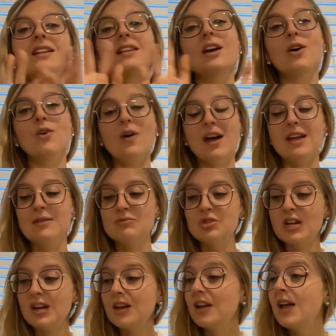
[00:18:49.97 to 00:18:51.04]
hello, I am
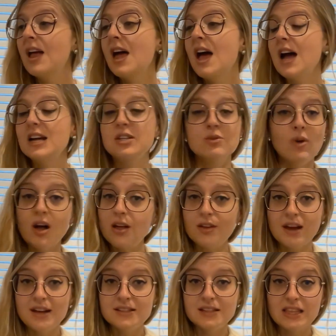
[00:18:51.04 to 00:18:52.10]
Jenna. I do all
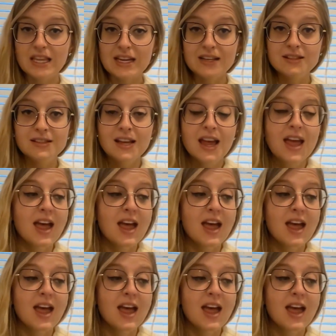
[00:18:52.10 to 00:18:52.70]
kinds of things.